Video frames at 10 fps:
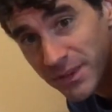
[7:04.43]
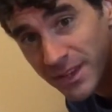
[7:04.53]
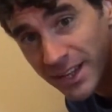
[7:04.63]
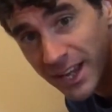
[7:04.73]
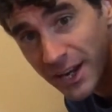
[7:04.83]

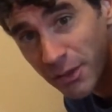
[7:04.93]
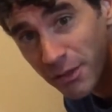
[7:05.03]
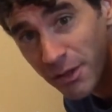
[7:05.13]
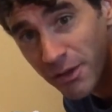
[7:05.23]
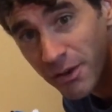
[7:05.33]
Again,
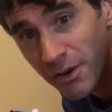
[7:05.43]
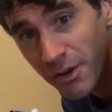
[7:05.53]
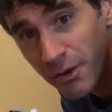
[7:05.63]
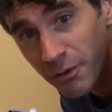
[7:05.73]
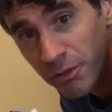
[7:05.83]
the
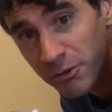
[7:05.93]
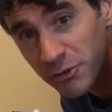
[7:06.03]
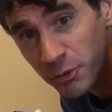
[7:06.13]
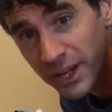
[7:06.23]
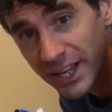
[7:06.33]

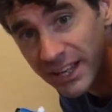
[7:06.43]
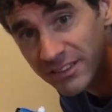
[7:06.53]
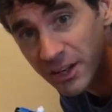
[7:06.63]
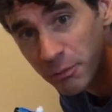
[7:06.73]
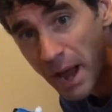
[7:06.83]
string is going
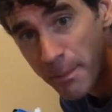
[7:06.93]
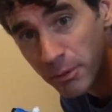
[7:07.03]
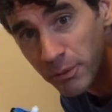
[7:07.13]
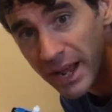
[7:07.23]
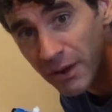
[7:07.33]
to wrap
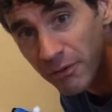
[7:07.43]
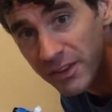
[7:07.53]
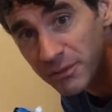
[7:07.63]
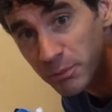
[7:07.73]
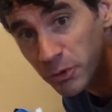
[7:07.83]
around this
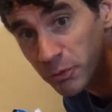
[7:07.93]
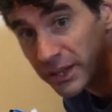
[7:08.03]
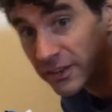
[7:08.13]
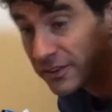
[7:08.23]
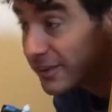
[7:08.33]
bull
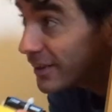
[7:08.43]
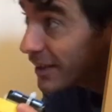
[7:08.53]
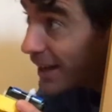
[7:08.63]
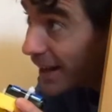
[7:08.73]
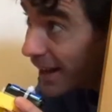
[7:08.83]
wheel
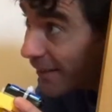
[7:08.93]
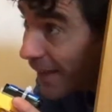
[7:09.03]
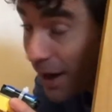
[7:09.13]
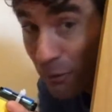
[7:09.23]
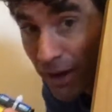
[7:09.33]
and head
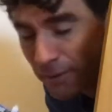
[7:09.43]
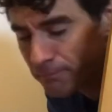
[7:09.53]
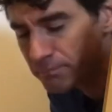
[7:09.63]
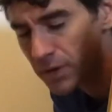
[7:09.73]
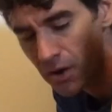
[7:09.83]
that way.
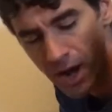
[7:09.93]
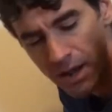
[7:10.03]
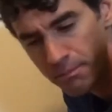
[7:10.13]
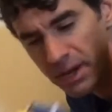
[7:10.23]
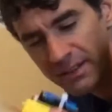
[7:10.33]
All right,
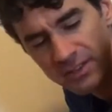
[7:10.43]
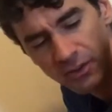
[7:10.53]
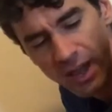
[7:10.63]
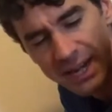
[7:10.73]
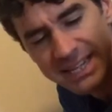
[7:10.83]
but I still got
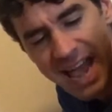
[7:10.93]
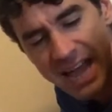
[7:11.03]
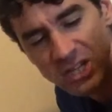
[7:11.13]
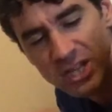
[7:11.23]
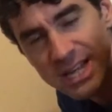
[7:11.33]
to
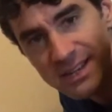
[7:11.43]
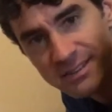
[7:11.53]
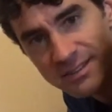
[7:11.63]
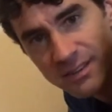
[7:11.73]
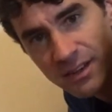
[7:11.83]
attach
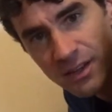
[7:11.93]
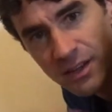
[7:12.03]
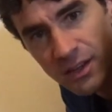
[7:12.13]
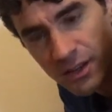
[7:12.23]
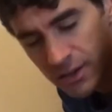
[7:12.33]
this
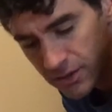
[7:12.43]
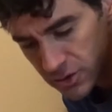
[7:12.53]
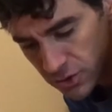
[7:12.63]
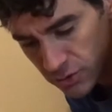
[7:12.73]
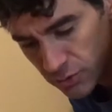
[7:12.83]

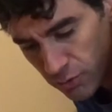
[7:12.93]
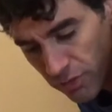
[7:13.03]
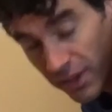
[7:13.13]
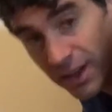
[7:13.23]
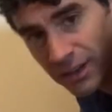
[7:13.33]
to the
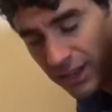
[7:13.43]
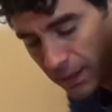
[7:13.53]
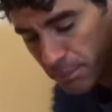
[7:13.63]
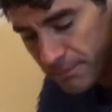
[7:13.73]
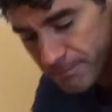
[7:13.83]
clip.
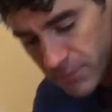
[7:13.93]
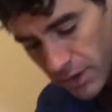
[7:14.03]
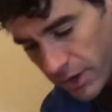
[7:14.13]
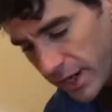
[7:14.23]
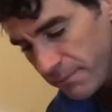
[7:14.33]
All
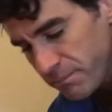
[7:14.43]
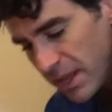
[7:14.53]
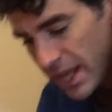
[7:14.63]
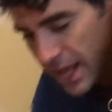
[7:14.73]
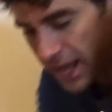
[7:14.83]
right,
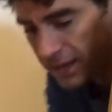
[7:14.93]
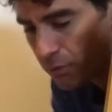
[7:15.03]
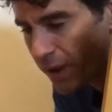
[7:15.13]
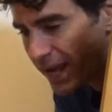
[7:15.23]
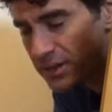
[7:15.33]
and the
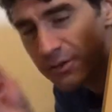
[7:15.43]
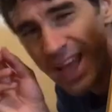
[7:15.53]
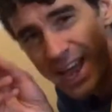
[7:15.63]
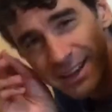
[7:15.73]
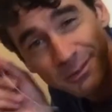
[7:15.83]
way I do
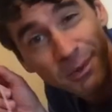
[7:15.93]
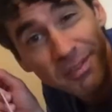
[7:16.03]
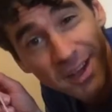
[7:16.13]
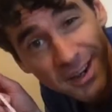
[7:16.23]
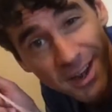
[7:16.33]
that is with
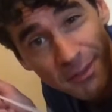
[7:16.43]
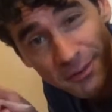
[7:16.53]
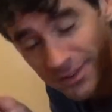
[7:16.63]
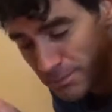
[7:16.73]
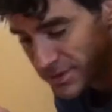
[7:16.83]
another
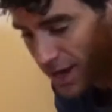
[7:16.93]
zip tie.